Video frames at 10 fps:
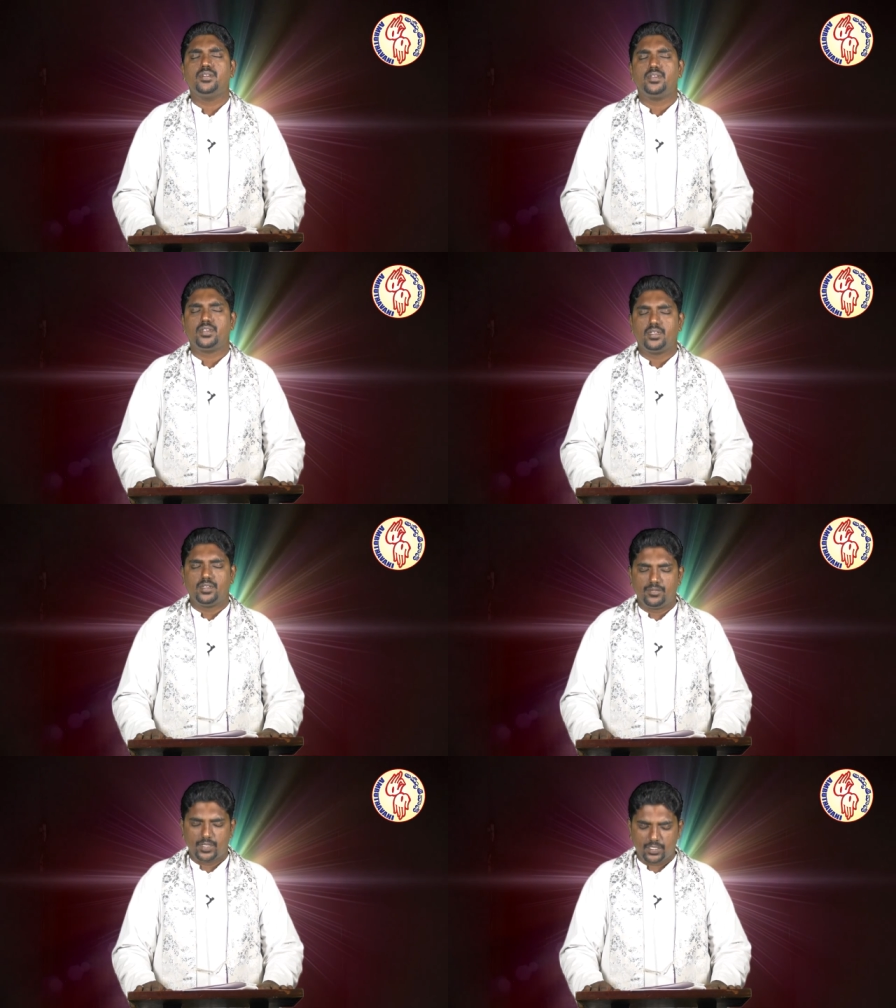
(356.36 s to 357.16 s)

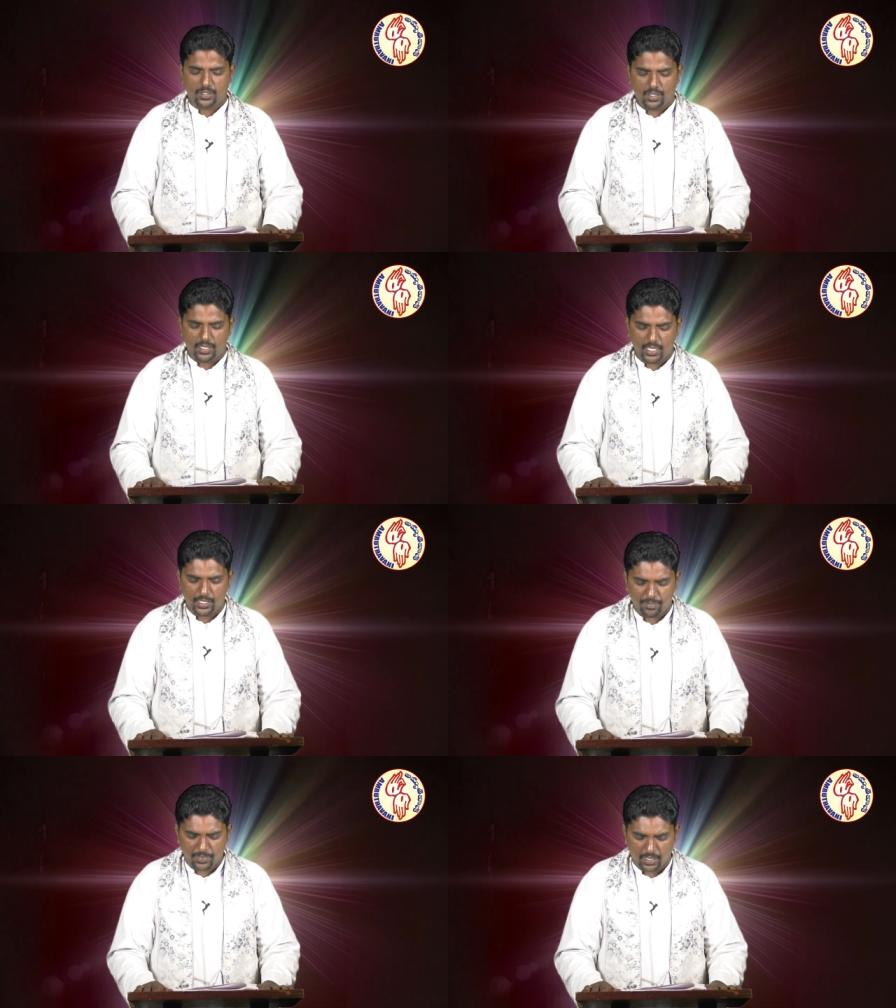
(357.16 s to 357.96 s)
Eternal Father God,
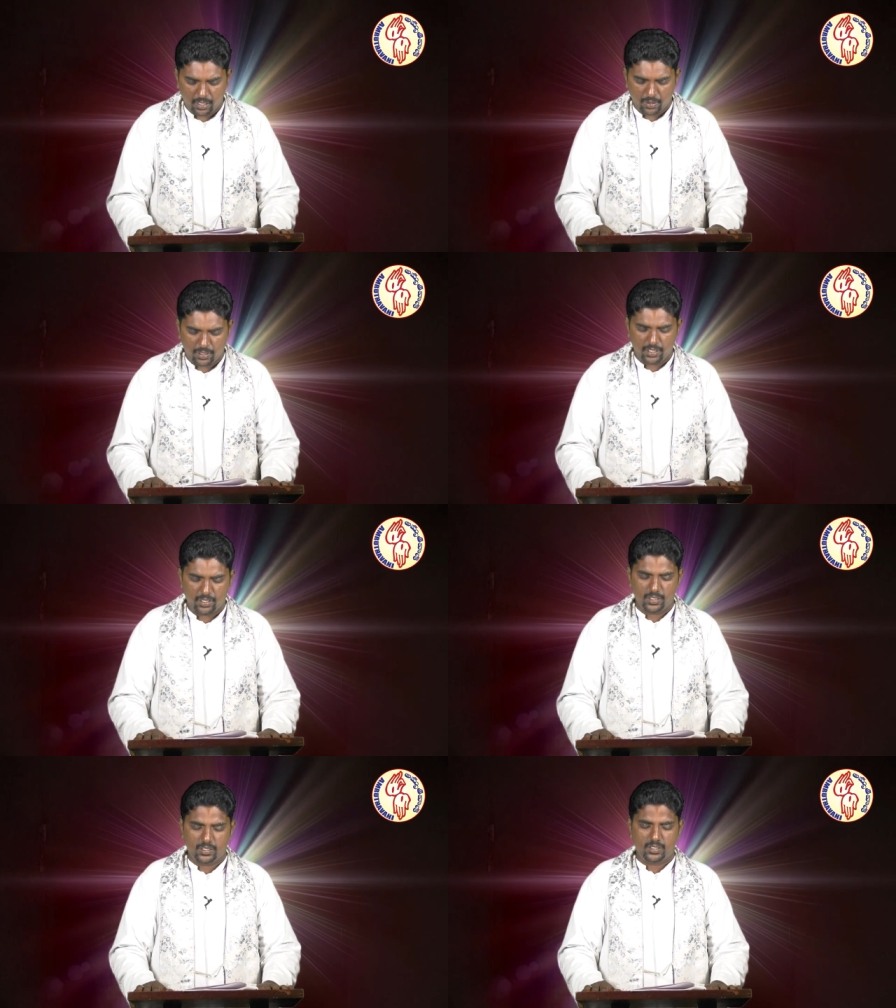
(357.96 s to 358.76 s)
help me, Lord,
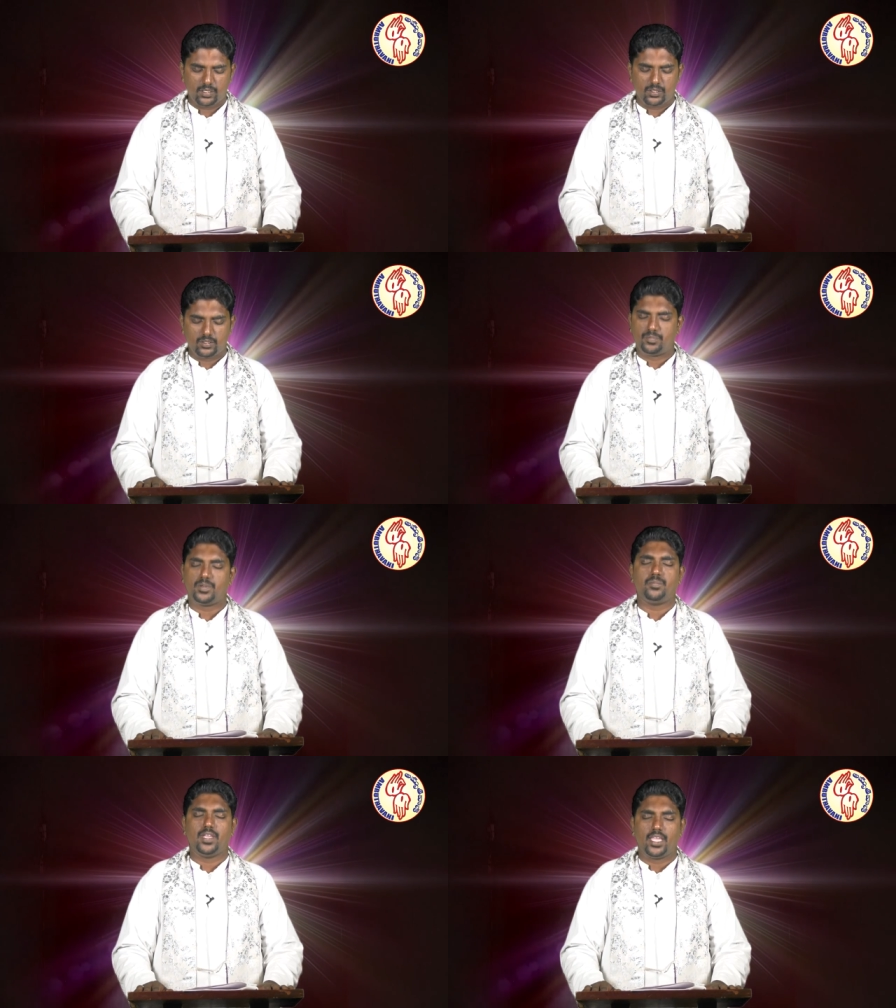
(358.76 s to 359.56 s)
to
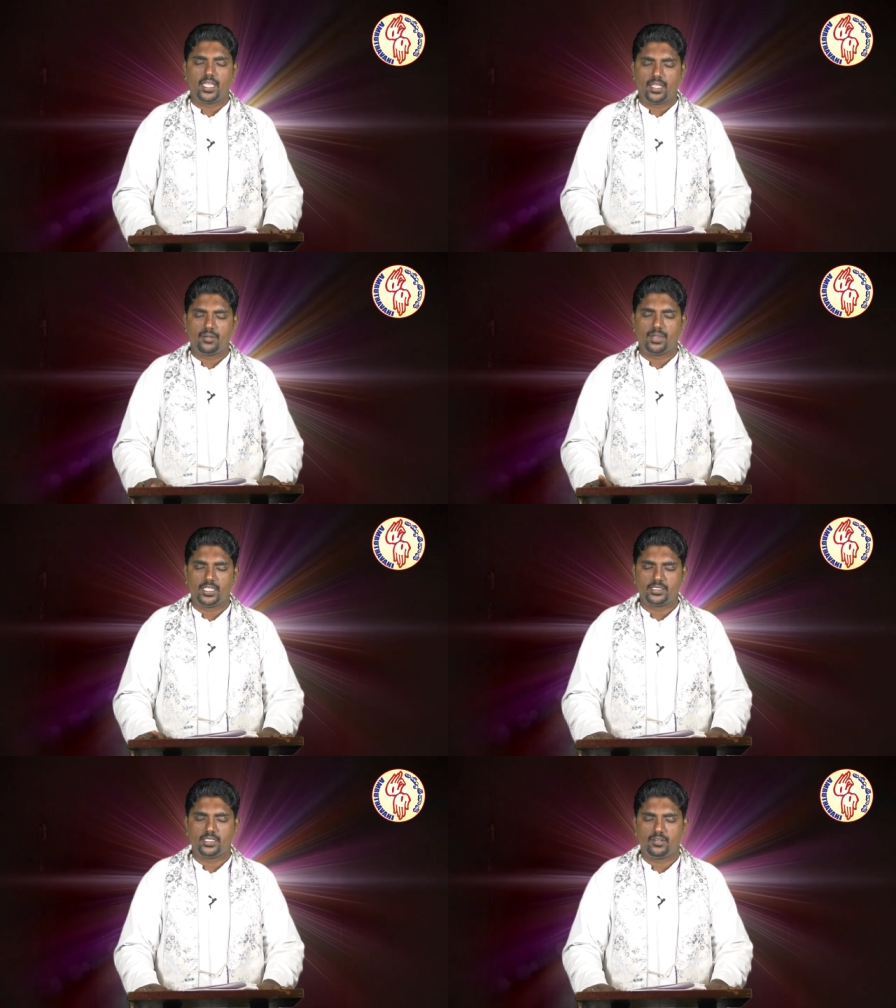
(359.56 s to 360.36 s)
prepare
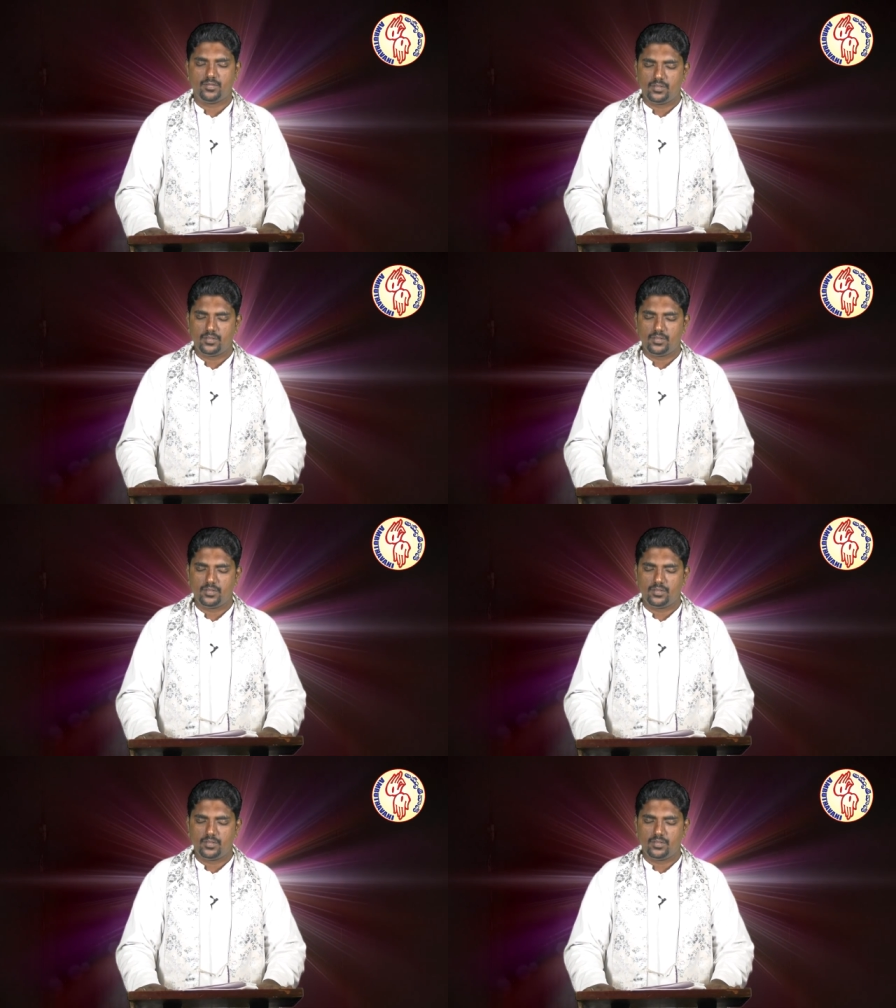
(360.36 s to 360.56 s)
myself